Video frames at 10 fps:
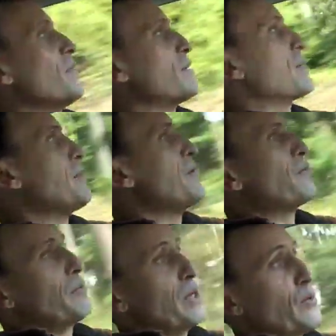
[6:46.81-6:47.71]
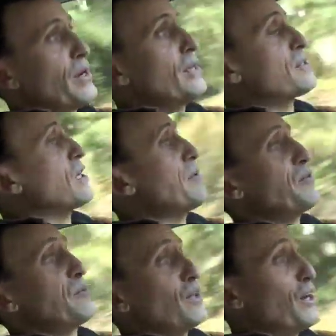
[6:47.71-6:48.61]
that's coming from unity, it's coming
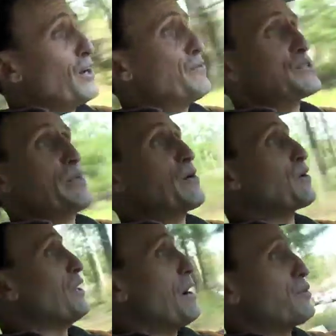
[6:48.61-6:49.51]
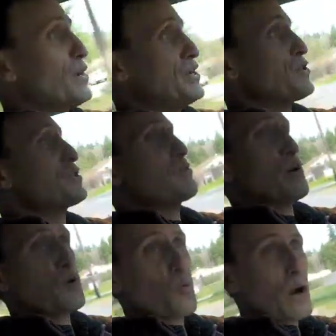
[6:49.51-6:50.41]
from love, it's about collaboration, it's
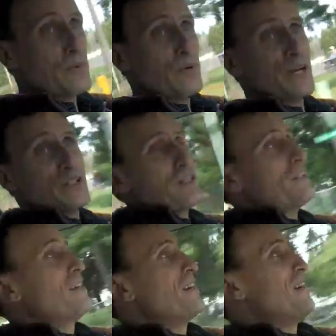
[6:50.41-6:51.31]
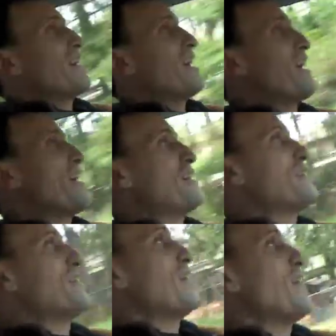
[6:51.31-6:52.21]
about cooperation, and